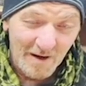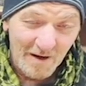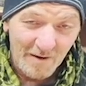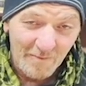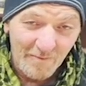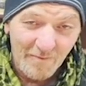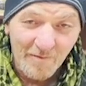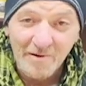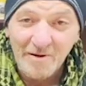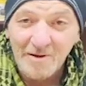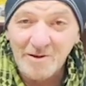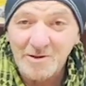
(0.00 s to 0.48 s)

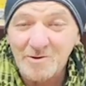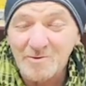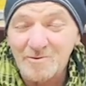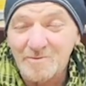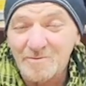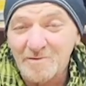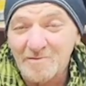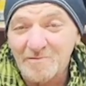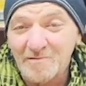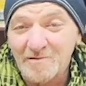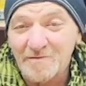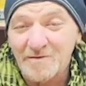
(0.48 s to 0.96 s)
products I will
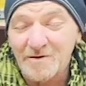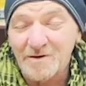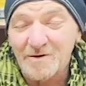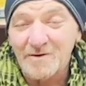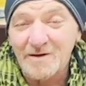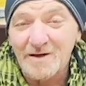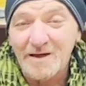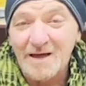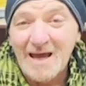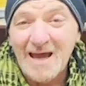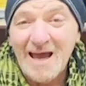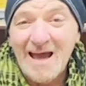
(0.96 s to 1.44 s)
be
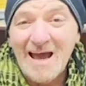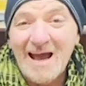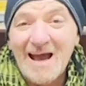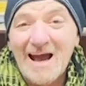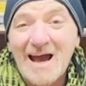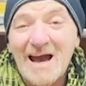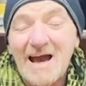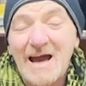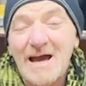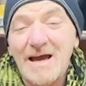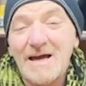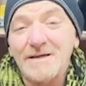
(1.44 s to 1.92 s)
reviewing,
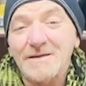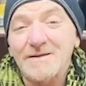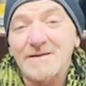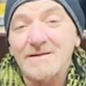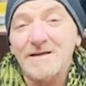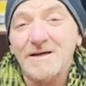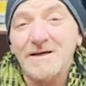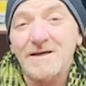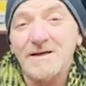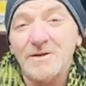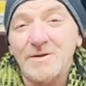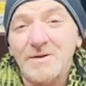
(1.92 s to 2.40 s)
and
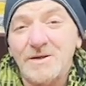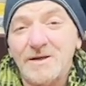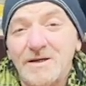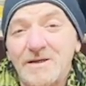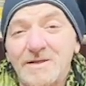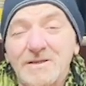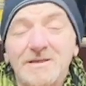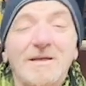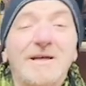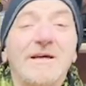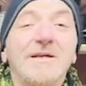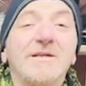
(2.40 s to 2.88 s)
the
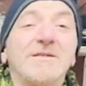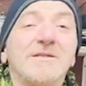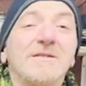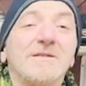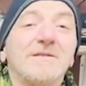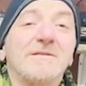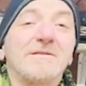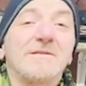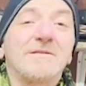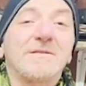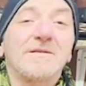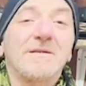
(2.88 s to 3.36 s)

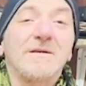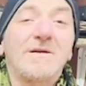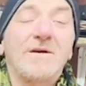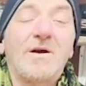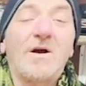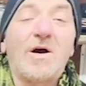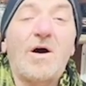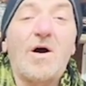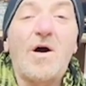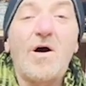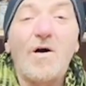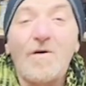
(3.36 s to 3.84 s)
installations
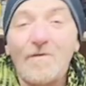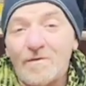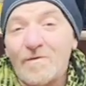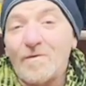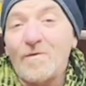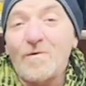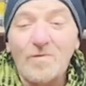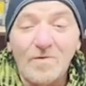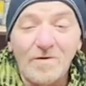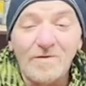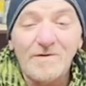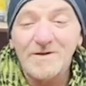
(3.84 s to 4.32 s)
of
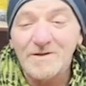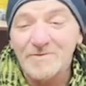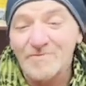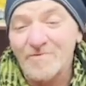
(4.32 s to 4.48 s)
all of these